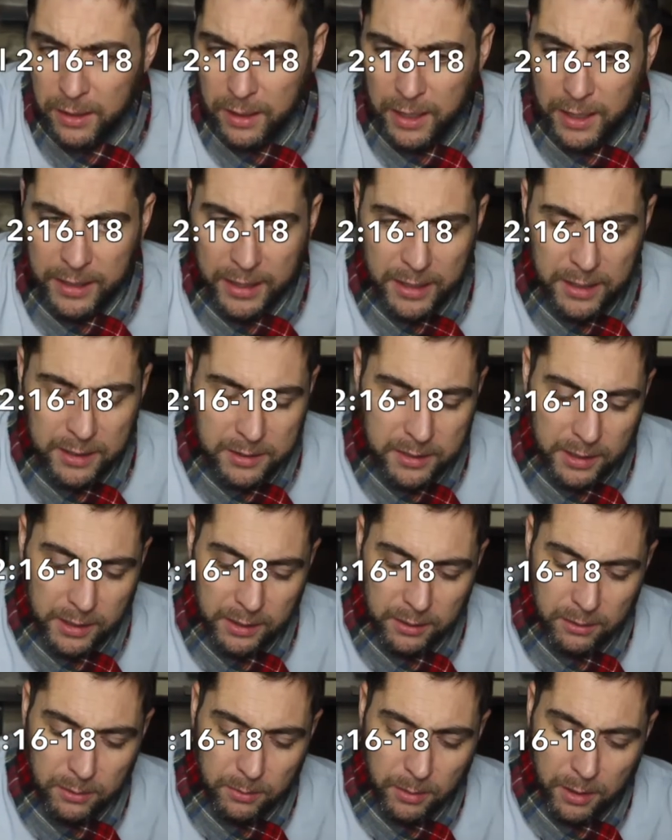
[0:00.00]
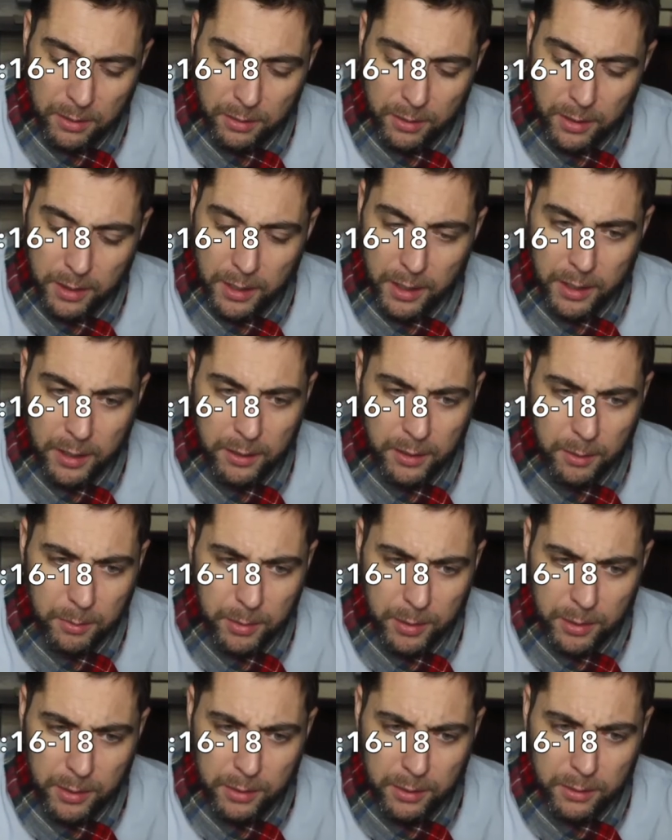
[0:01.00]
I thought I had it up
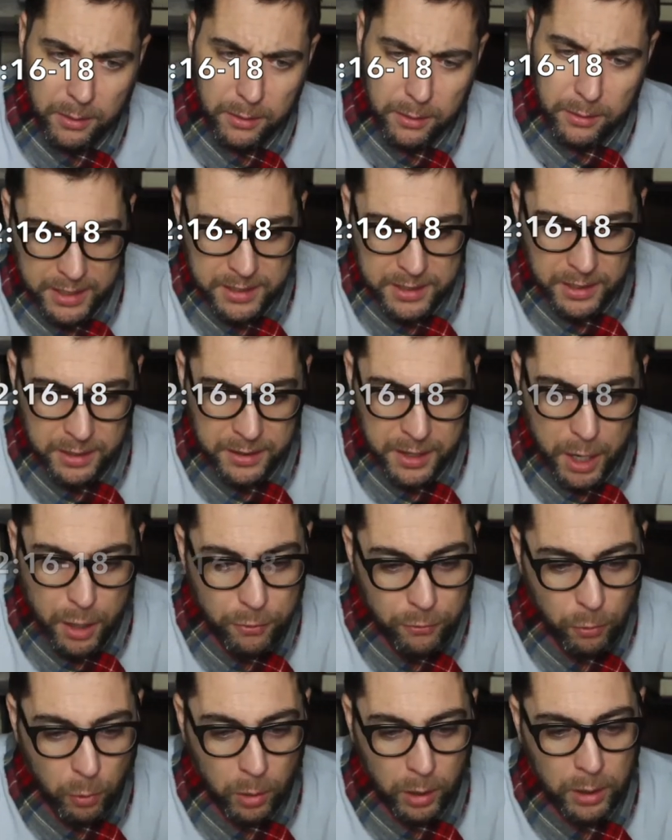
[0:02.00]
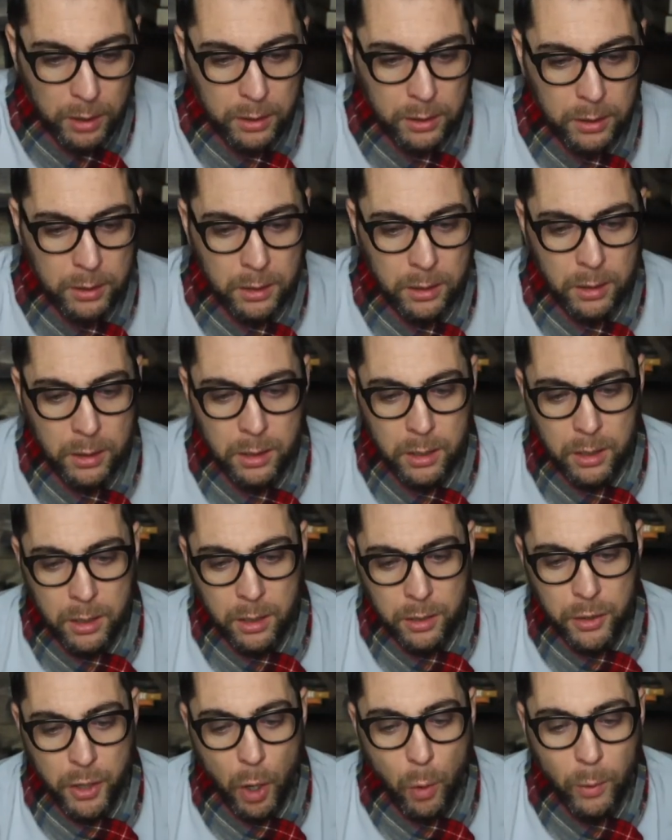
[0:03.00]
here, 18. Therefore,
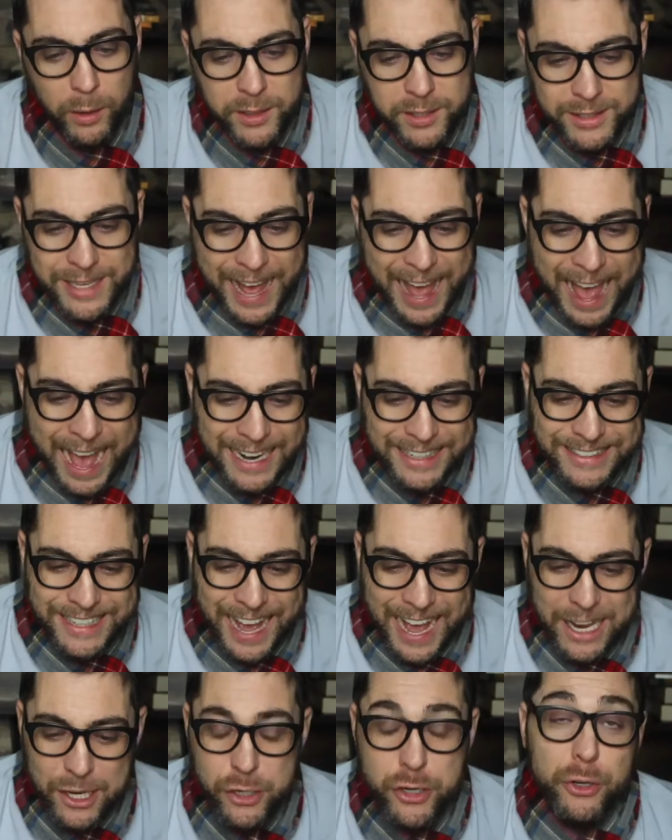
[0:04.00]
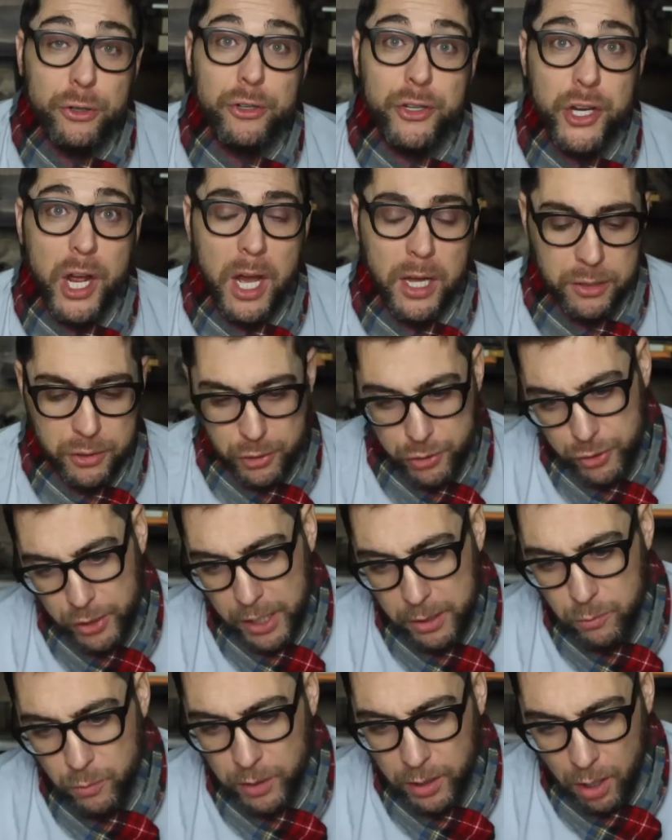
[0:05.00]
no one is to act as your judge
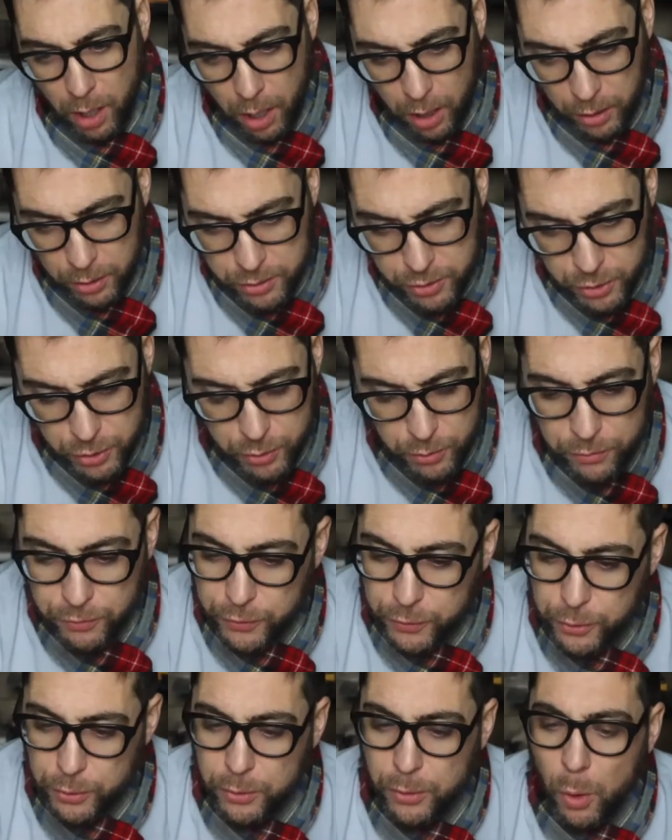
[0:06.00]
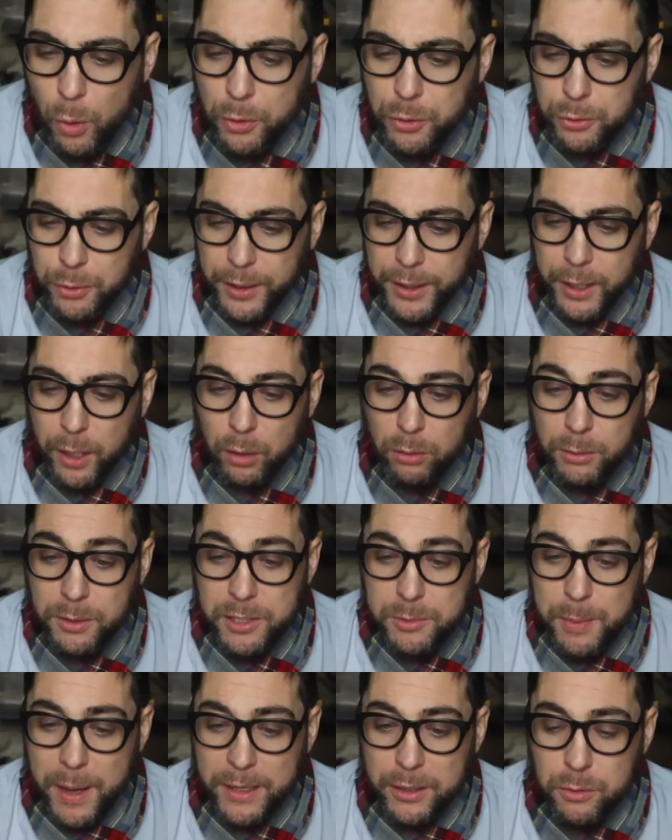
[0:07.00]
in regard to food or drink or
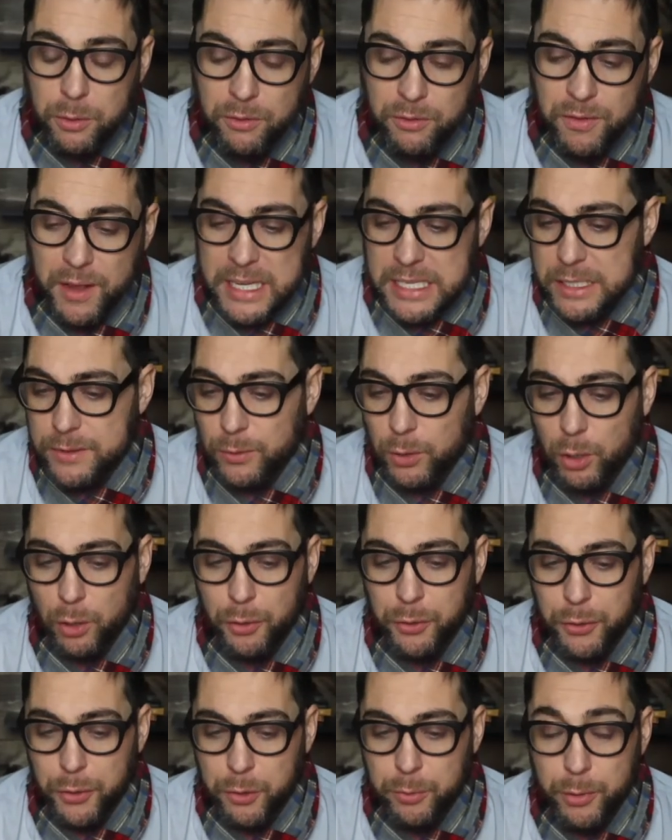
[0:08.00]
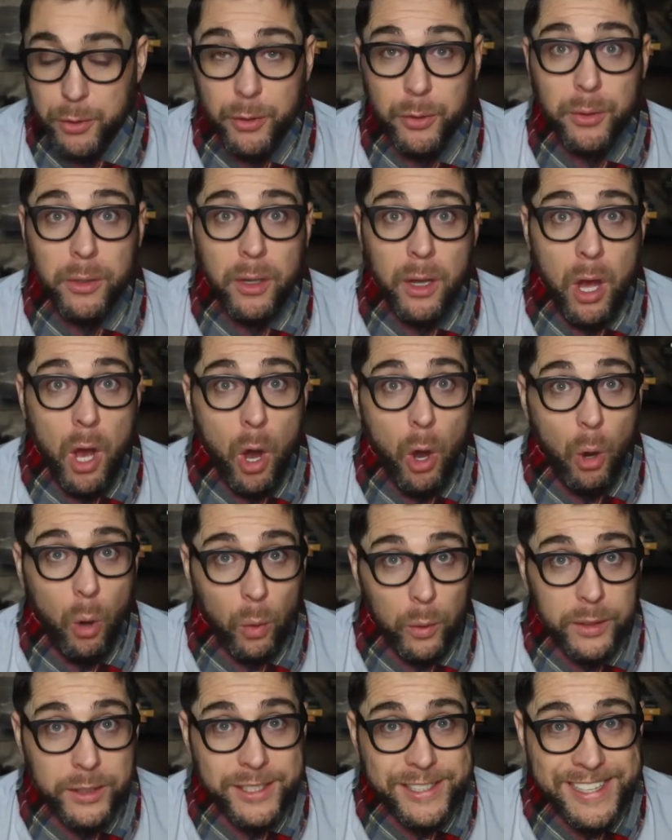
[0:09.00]
respect to a festival or a new moon
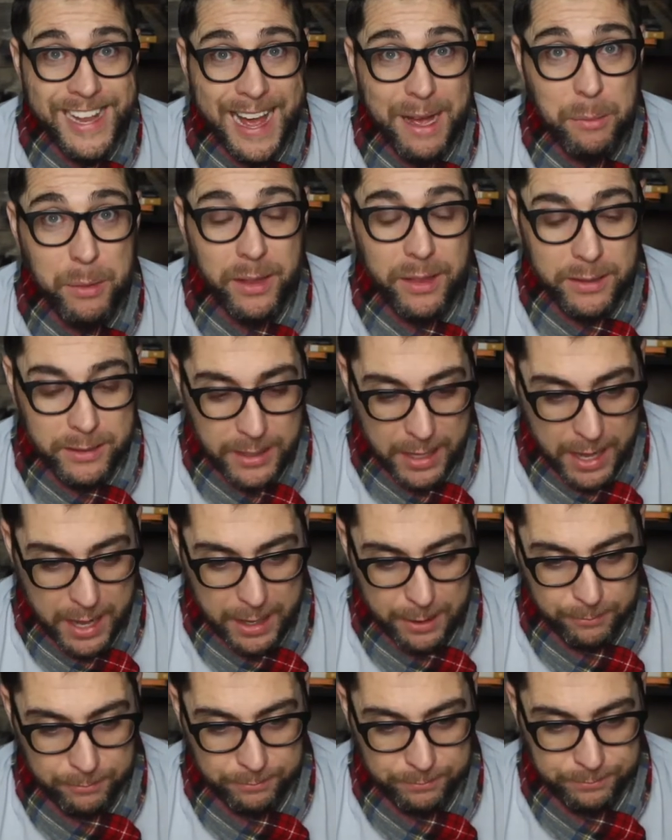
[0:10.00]
or a Sabbath day.